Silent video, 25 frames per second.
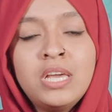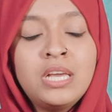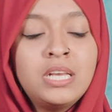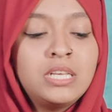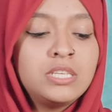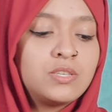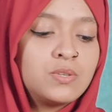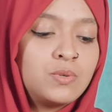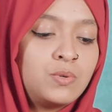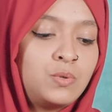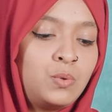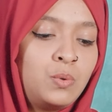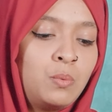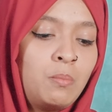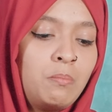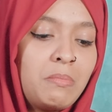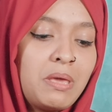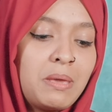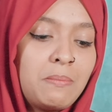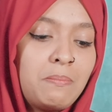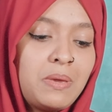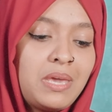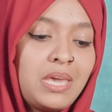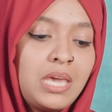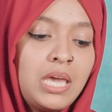So
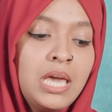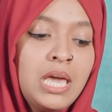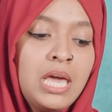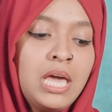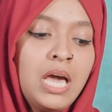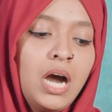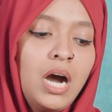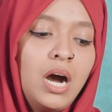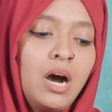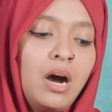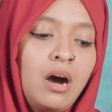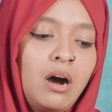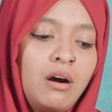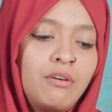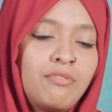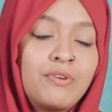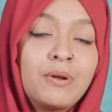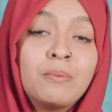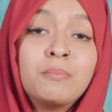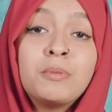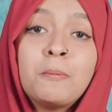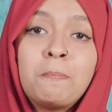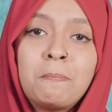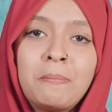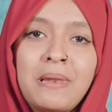maybe
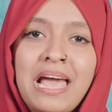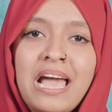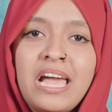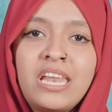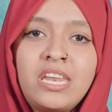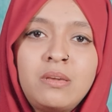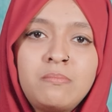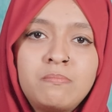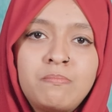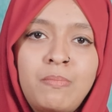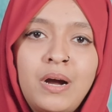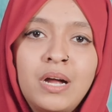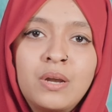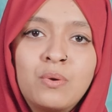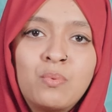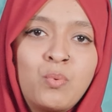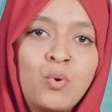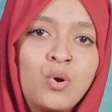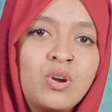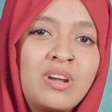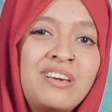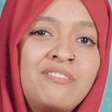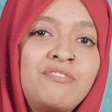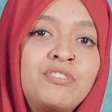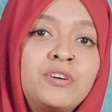from the planning part,
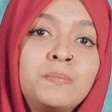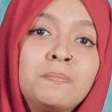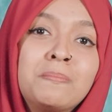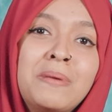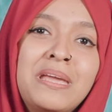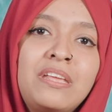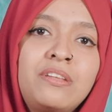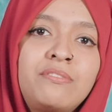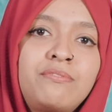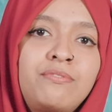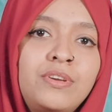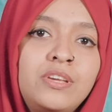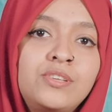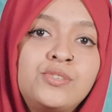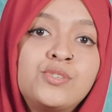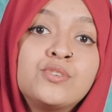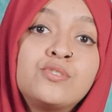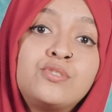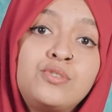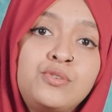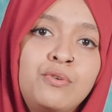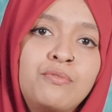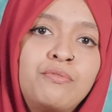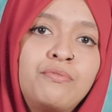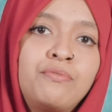whatever main
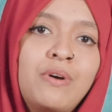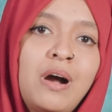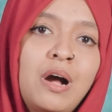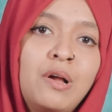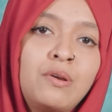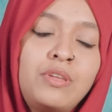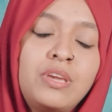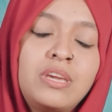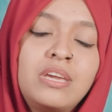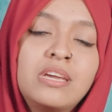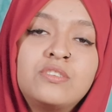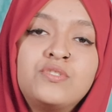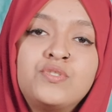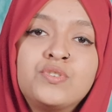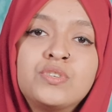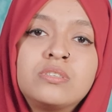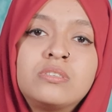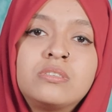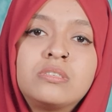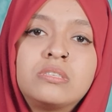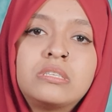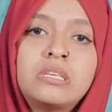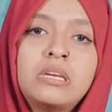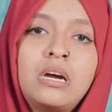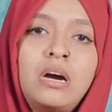features you found, you can
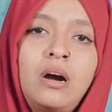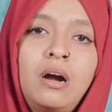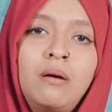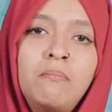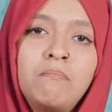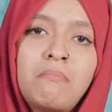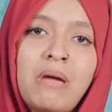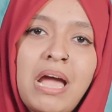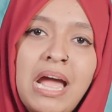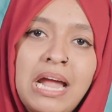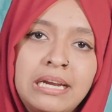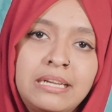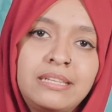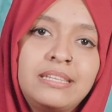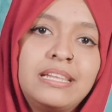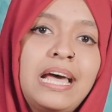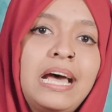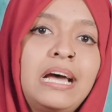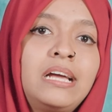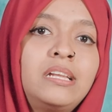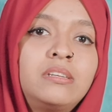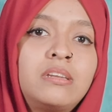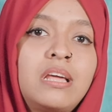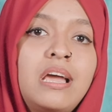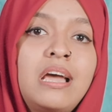just add
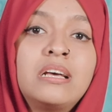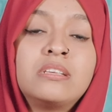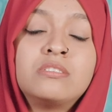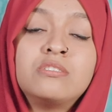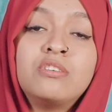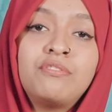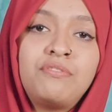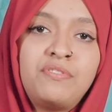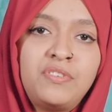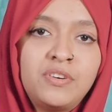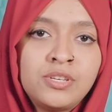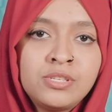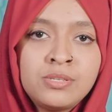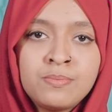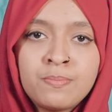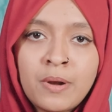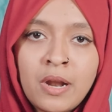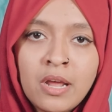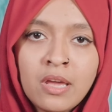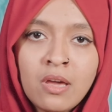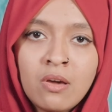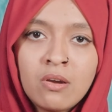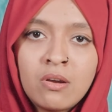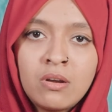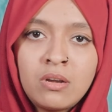that as your first
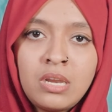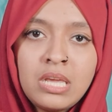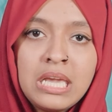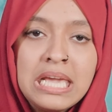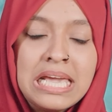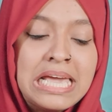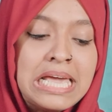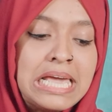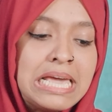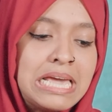priority